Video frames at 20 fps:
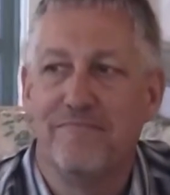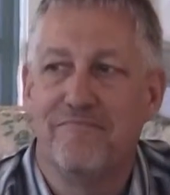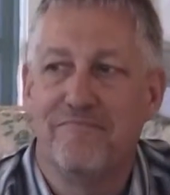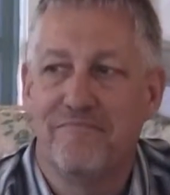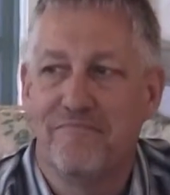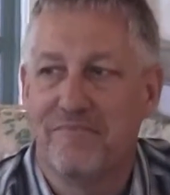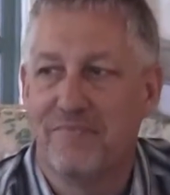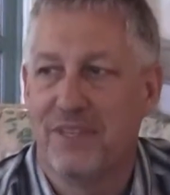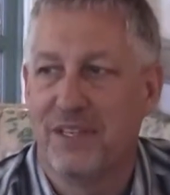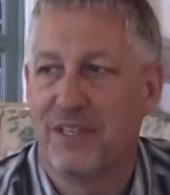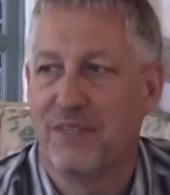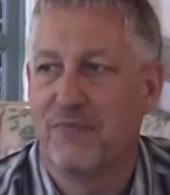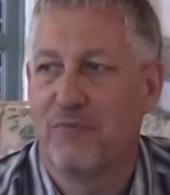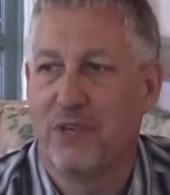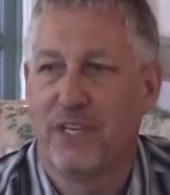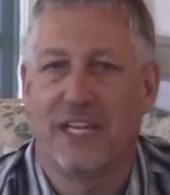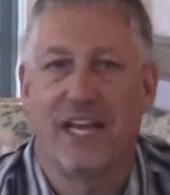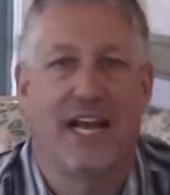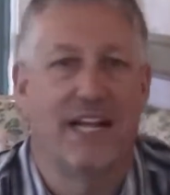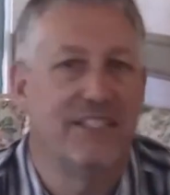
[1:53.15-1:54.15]

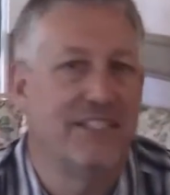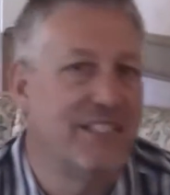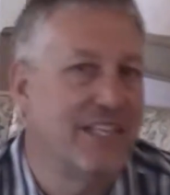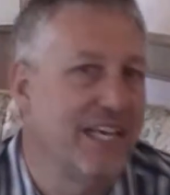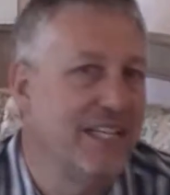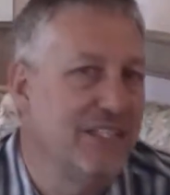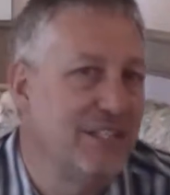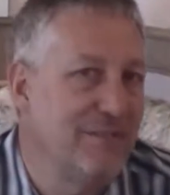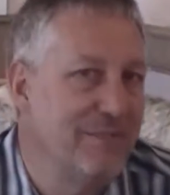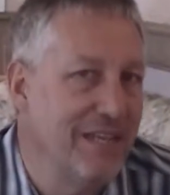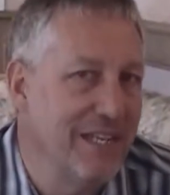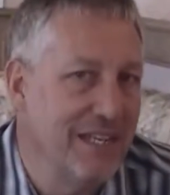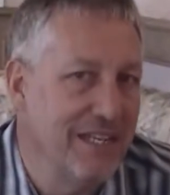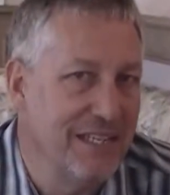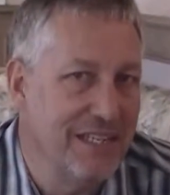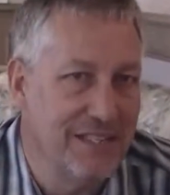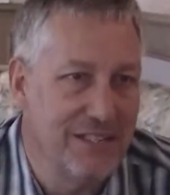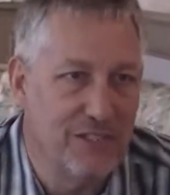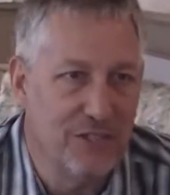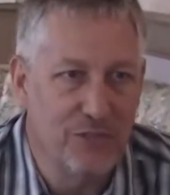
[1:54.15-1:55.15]
what God said to
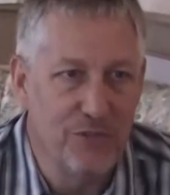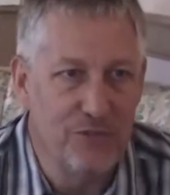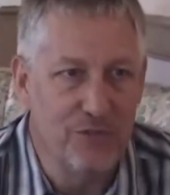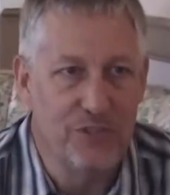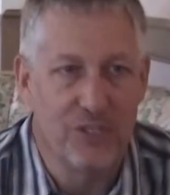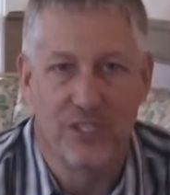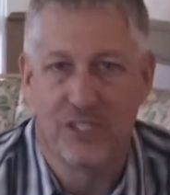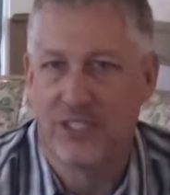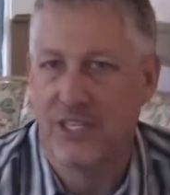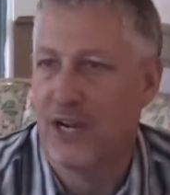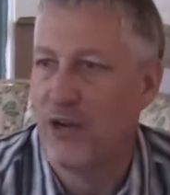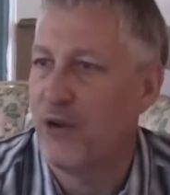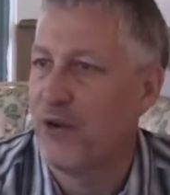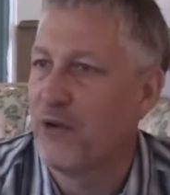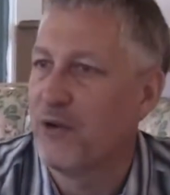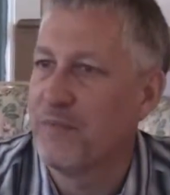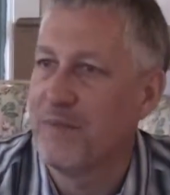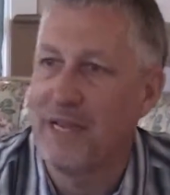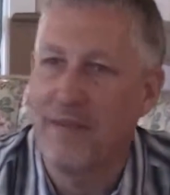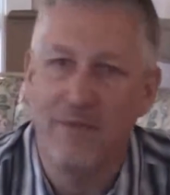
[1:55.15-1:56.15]
me to just, I
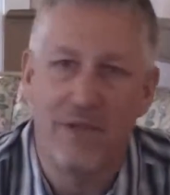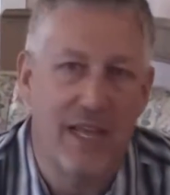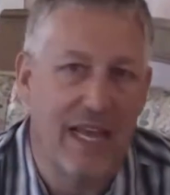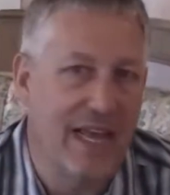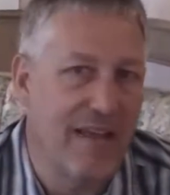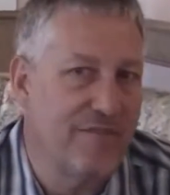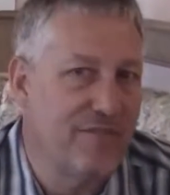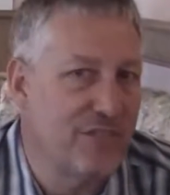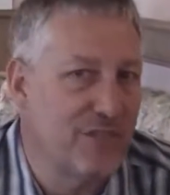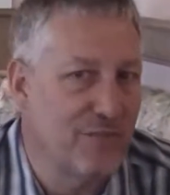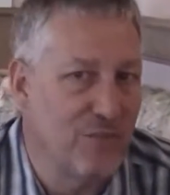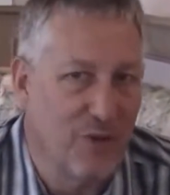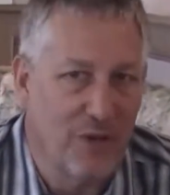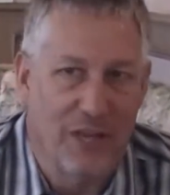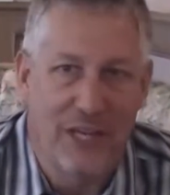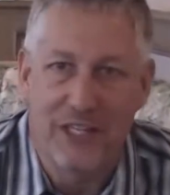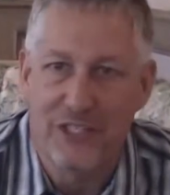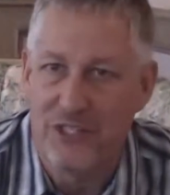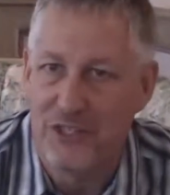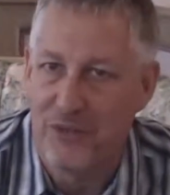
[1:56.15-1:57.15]
heard maybe you have some
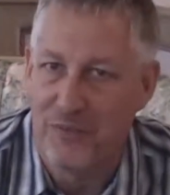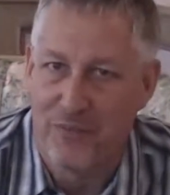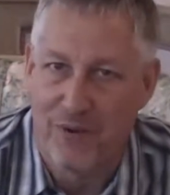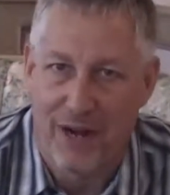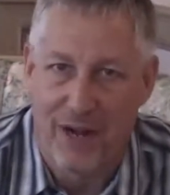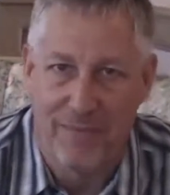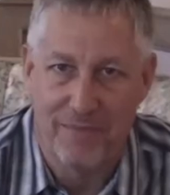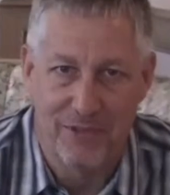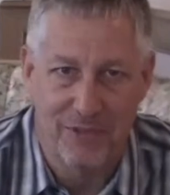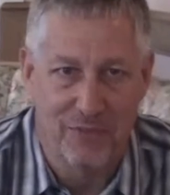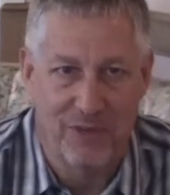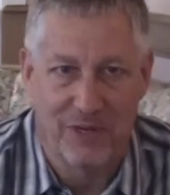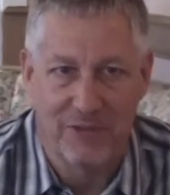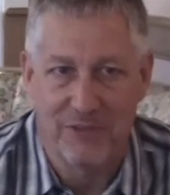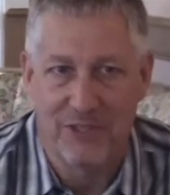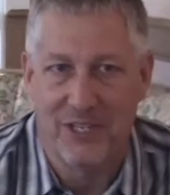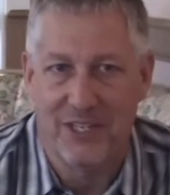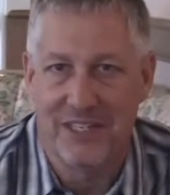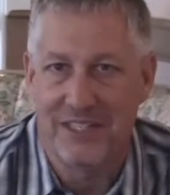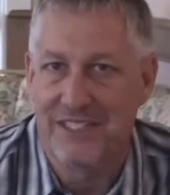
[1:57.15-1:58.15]
relational problems, what
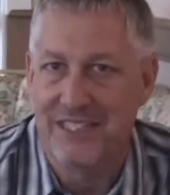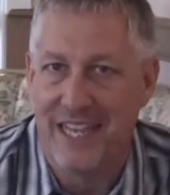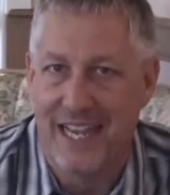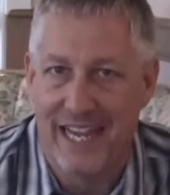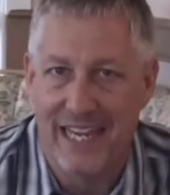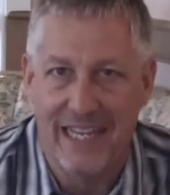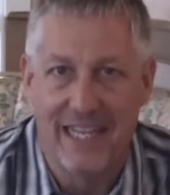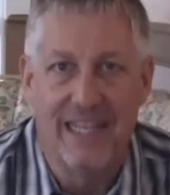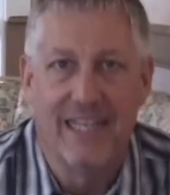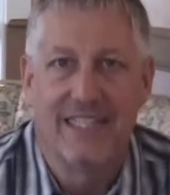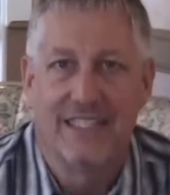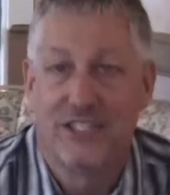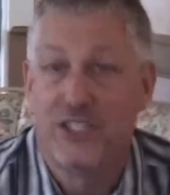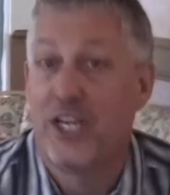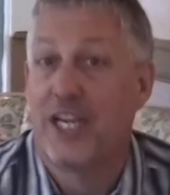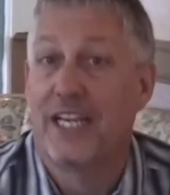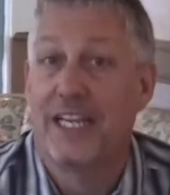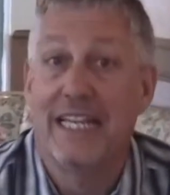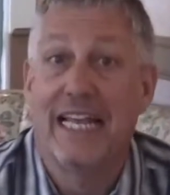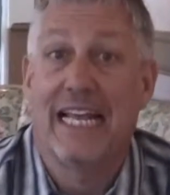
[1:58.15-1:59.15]
I was going to say.
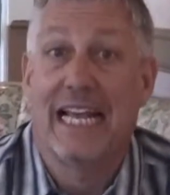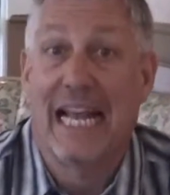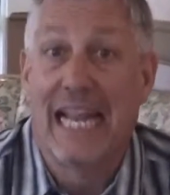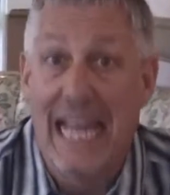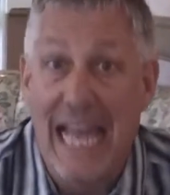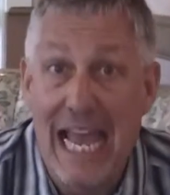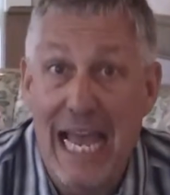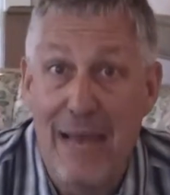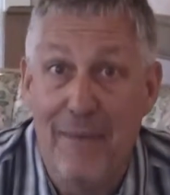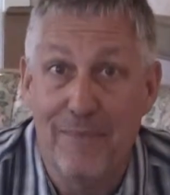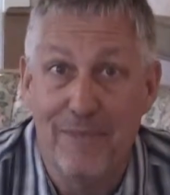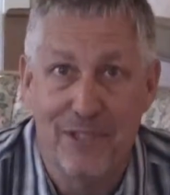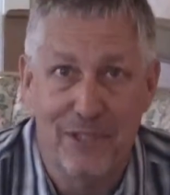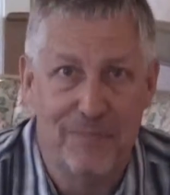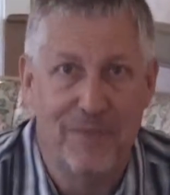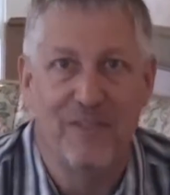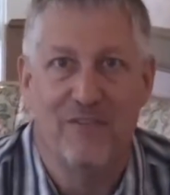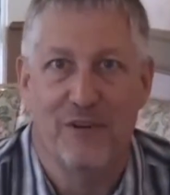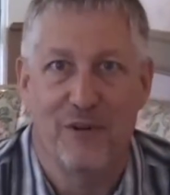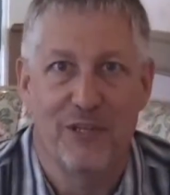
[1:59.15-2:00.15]
Chicken that I am,
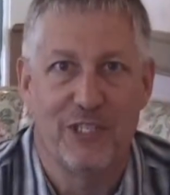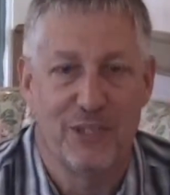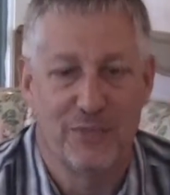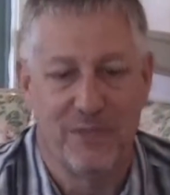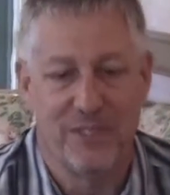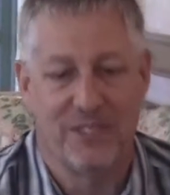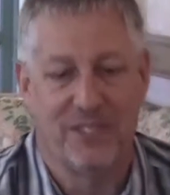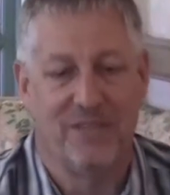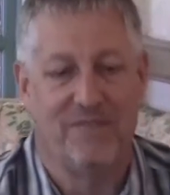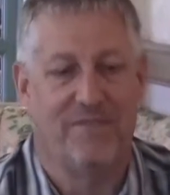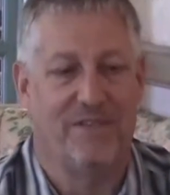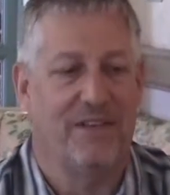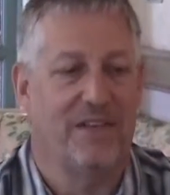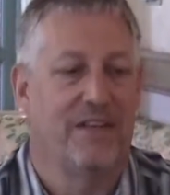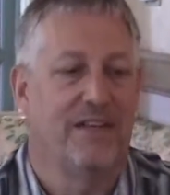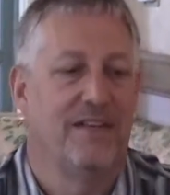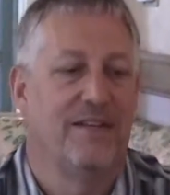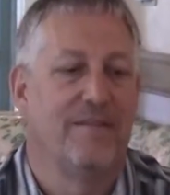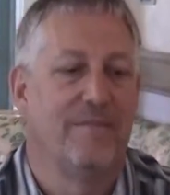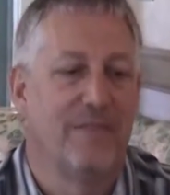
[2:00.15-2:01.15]
to be very
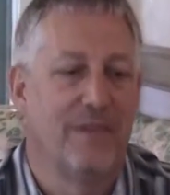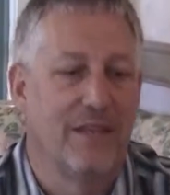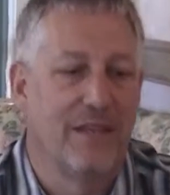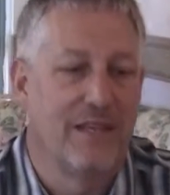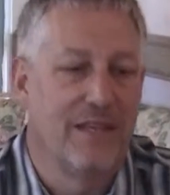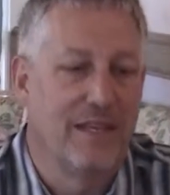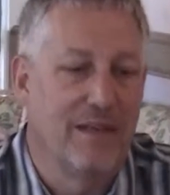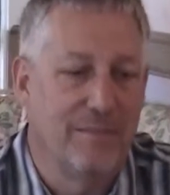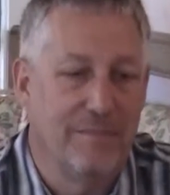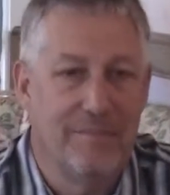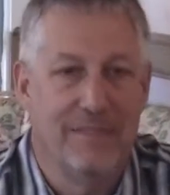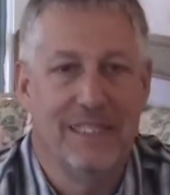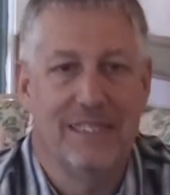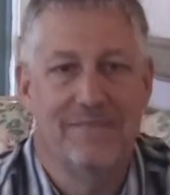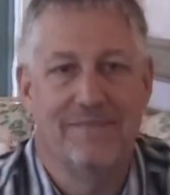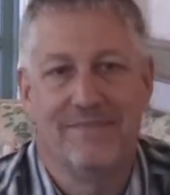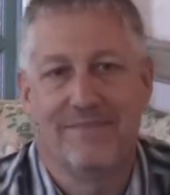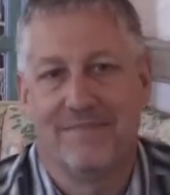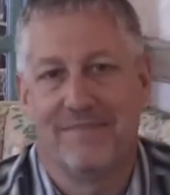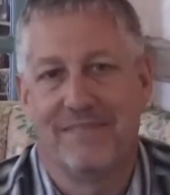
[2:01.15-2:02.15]
specific.
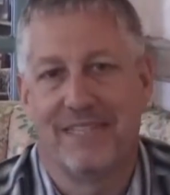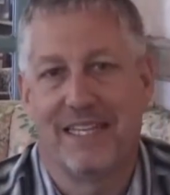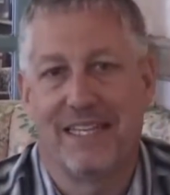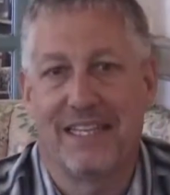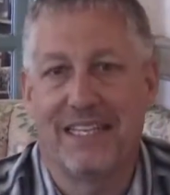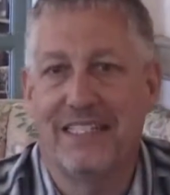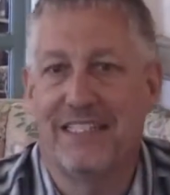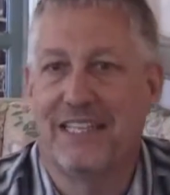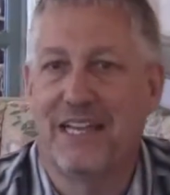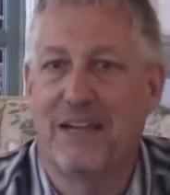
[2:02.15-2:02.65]
But at